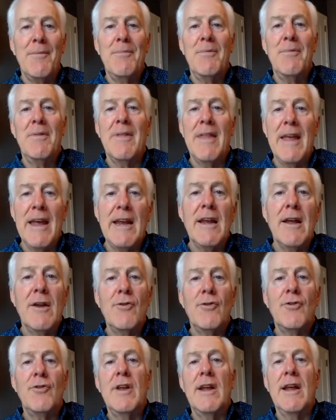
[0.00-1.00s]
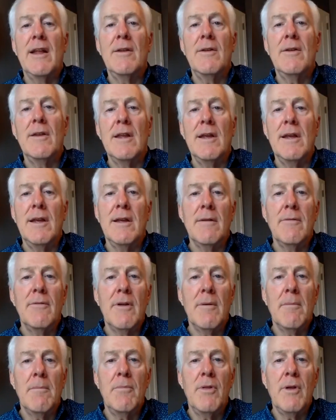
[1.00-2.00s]
They understand the
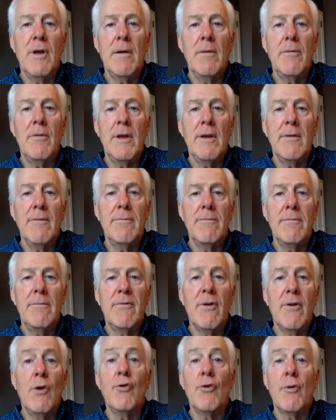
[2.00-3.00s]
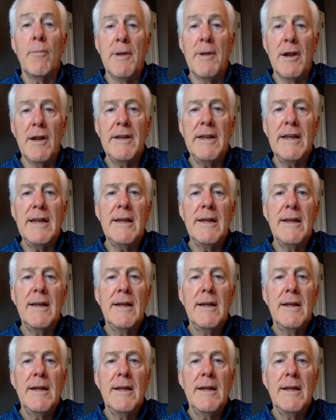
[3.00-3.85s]
vulnerability